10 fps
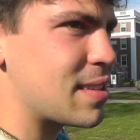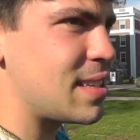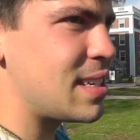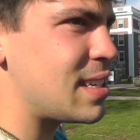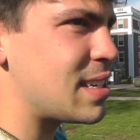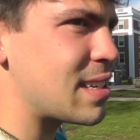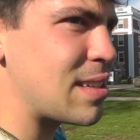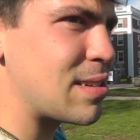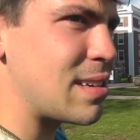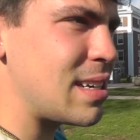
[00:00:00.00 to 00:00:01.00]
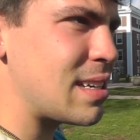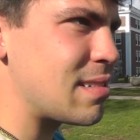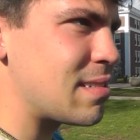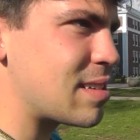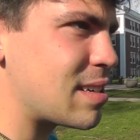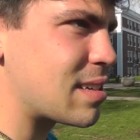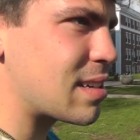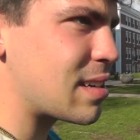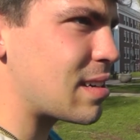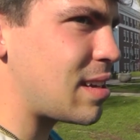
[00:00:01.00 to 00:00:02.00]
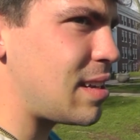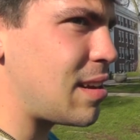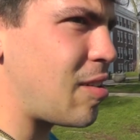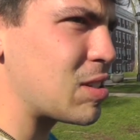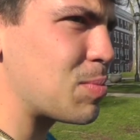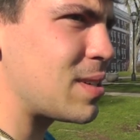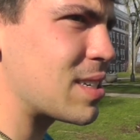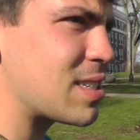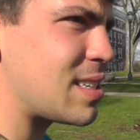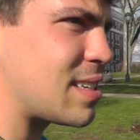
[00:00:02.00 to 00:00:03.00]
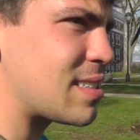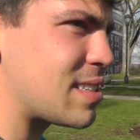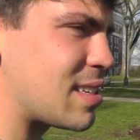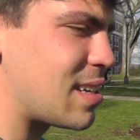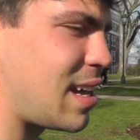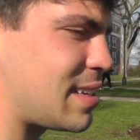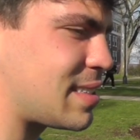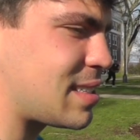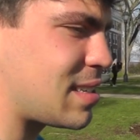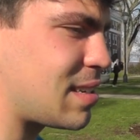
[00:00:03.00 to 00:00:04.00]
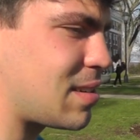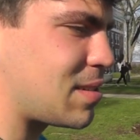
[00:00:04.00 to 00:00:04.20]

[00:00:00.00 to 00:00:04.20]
Thinking and learning and knowledge production as it as it